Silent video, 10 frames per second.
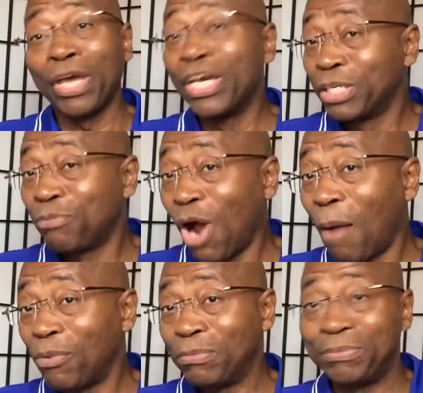Here's the
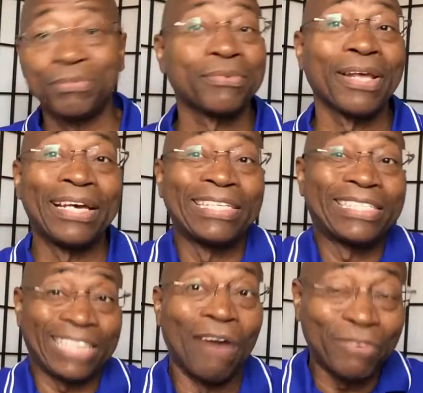problem
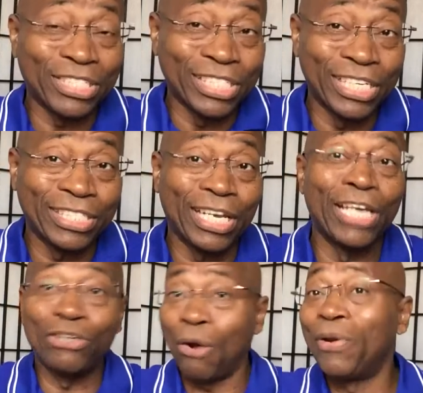selfishness
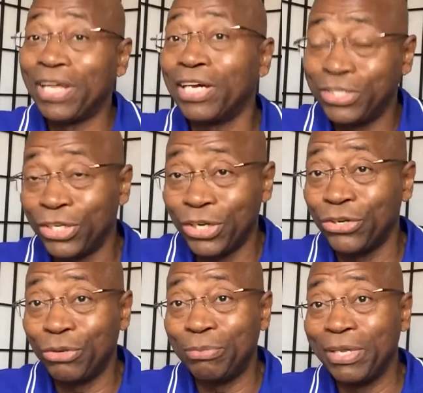is already
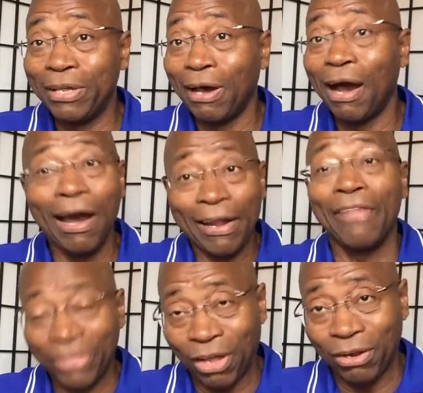considered to be
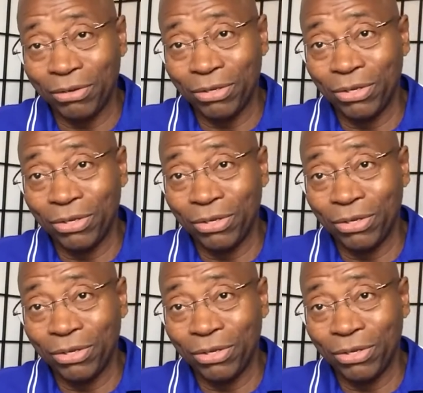unethical.